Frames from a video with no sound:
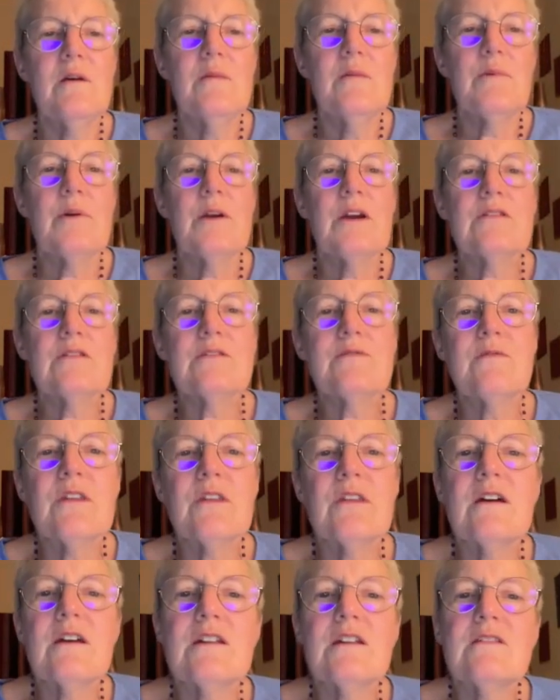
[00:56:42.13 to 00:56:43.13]
Prayers for
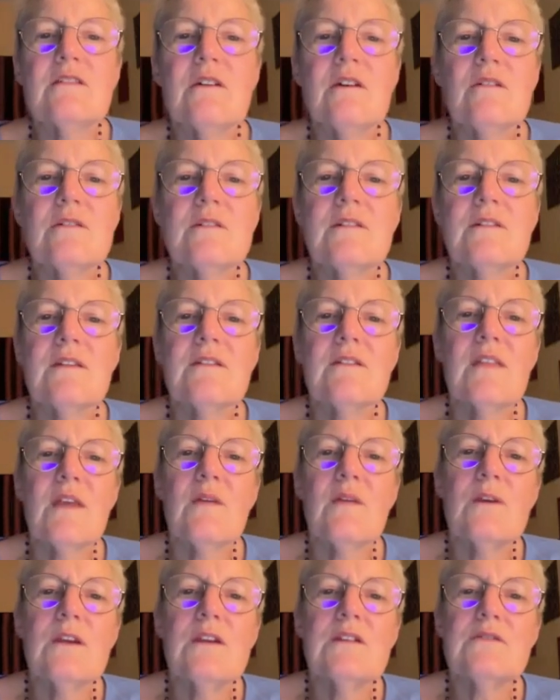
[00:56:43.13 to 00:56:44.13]
young adults as they
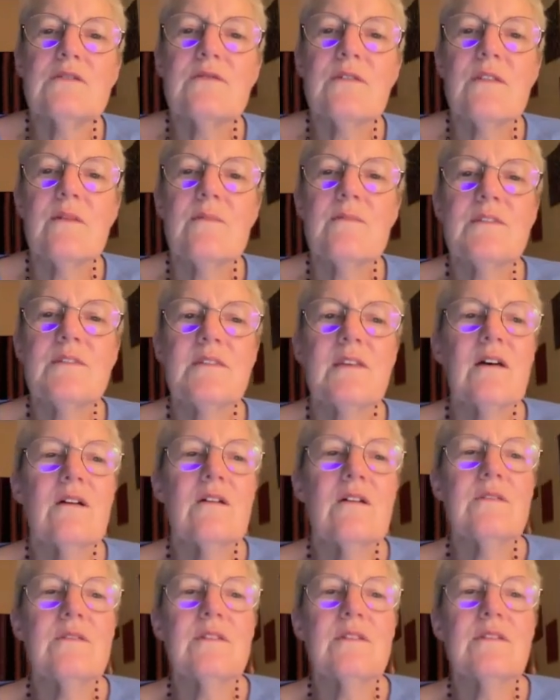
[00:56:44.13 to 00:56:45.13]
reach for
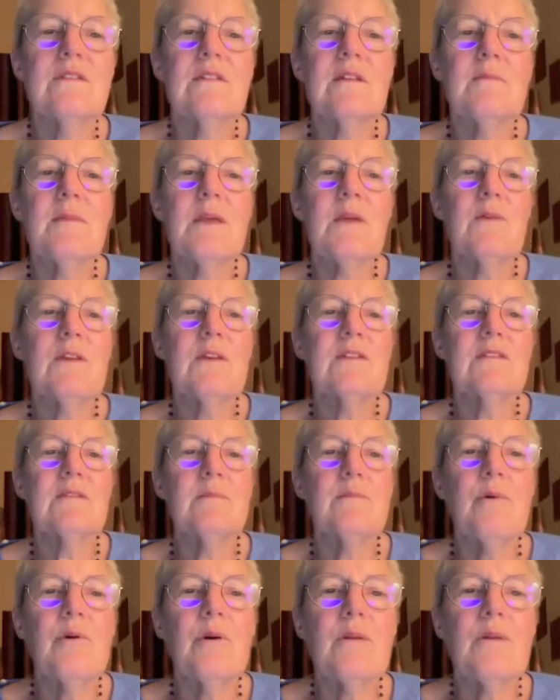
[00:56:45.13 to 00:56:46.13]
themselves. May we
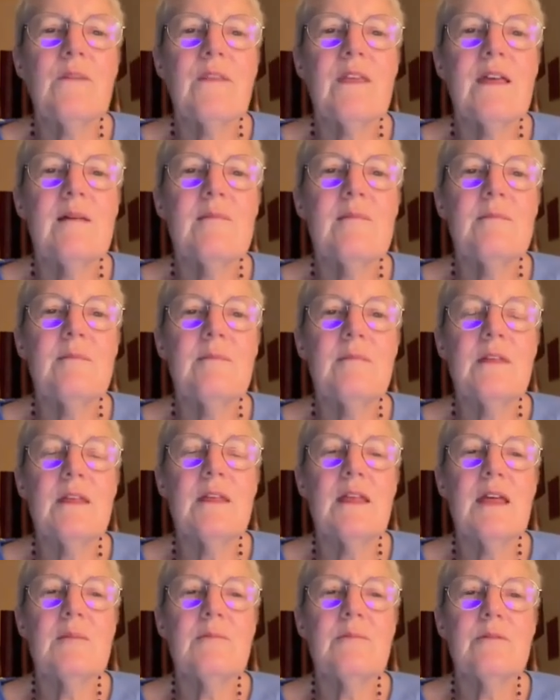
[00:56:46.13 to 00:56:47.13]
support them
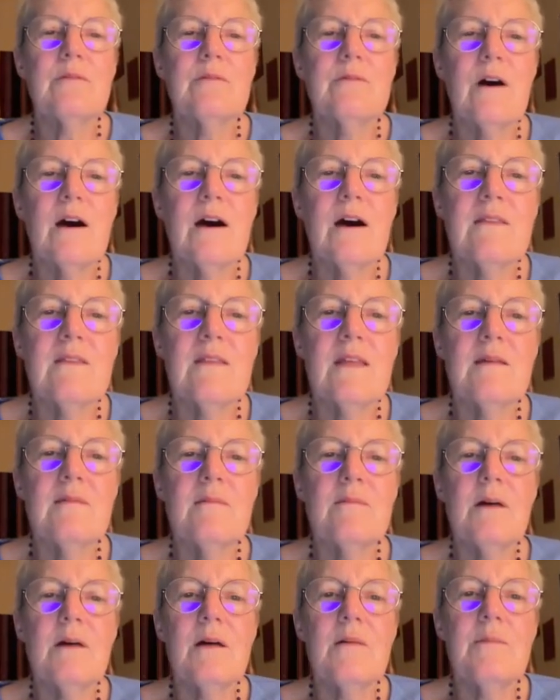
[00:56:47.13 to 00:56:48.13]
and provide
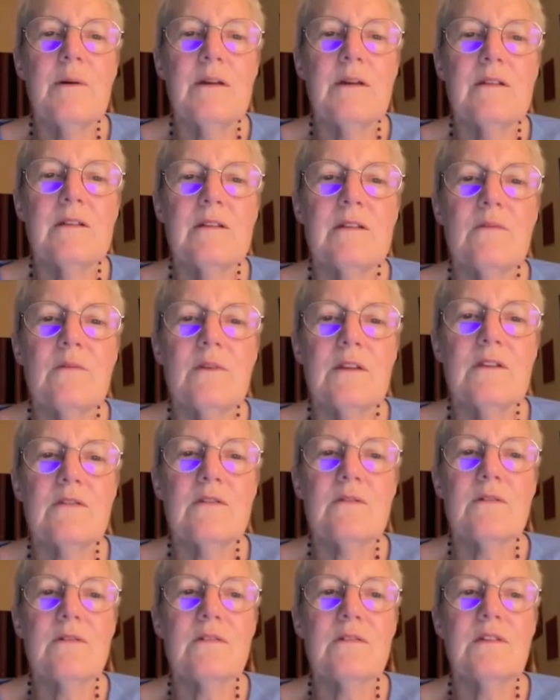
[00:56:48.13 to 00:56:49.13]
them abundant
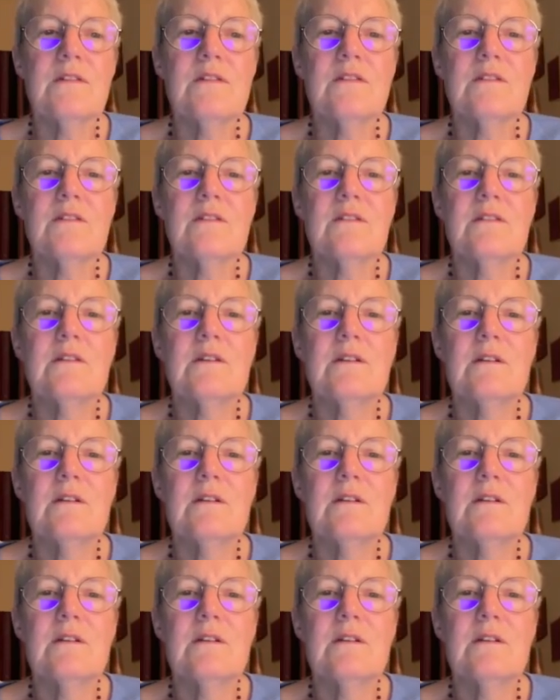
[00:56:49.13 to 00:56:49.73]
resources.